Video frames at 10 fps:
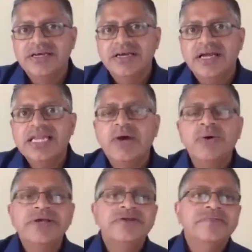and i
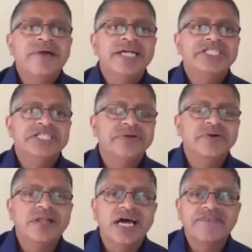want you to imagine your
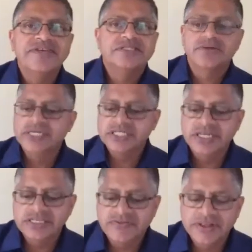life as
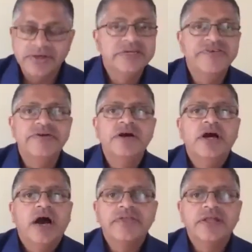christians for those of you
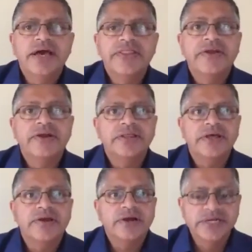on the line that are
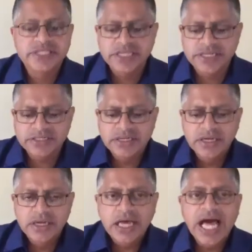that are christians
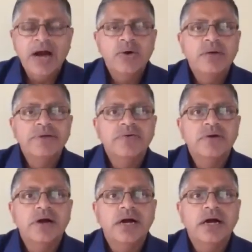how i mean
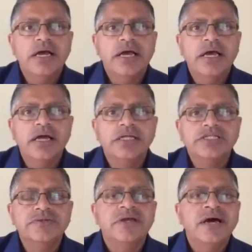
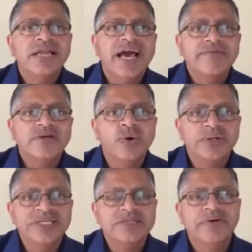to not have the
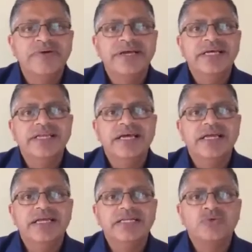holy spirit in, in,
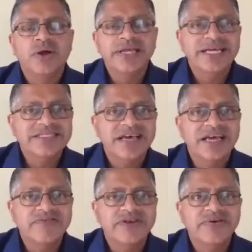dwelling inside
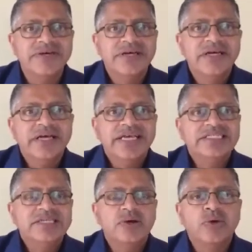of you
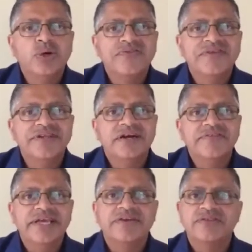is the equivalent of
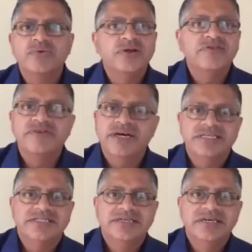the end of the world for
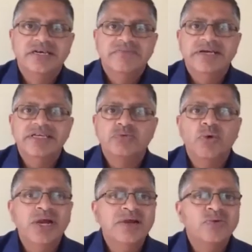us because
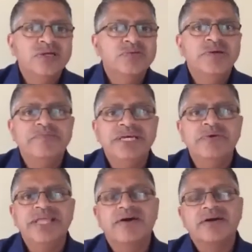where would we be mm-hmm.
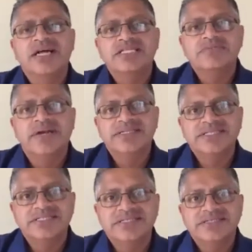without god's
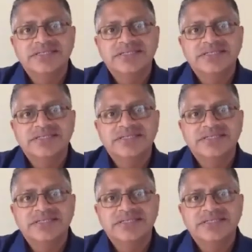presence